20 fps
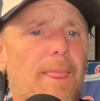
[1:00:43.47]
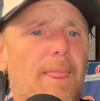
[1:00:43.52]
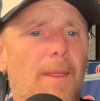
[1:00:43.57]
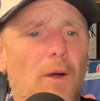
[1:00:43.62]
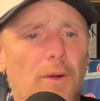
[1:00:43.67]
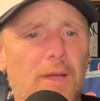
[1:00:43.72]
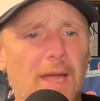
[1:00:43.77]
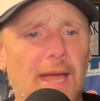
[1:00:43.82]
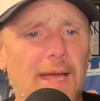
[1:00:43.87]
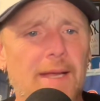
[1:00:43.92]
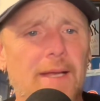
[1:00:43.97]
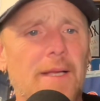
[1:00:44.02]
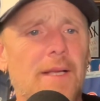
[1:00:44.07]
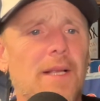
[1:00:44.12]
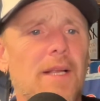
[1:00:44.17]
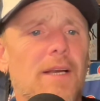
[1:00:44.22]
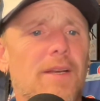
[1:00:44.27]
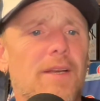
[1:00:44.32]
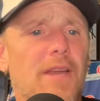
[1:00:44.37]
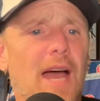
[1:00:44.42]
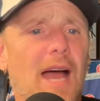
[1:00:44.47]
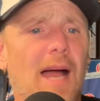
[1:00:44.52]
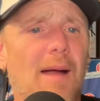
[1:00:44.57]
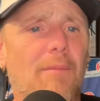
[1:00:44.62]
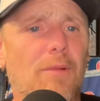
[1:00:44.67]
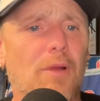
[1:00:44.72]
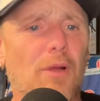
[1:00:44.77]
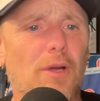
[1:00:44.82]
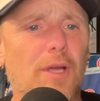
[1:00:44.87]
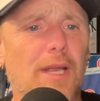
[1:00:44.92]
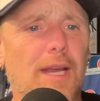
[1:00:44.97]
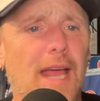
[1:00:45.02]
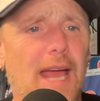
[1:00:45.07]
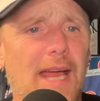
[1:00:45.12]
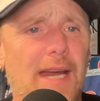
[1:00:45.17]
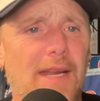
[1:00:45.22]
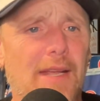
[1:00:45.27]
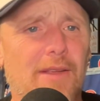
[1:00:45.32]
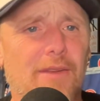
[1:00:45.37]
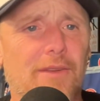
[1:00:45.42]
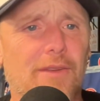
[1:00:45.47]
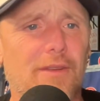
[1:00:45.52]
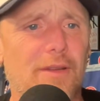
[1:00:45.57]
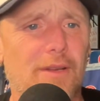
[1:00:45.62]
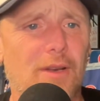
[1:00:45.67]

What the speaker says: Okay, now I'm looking at his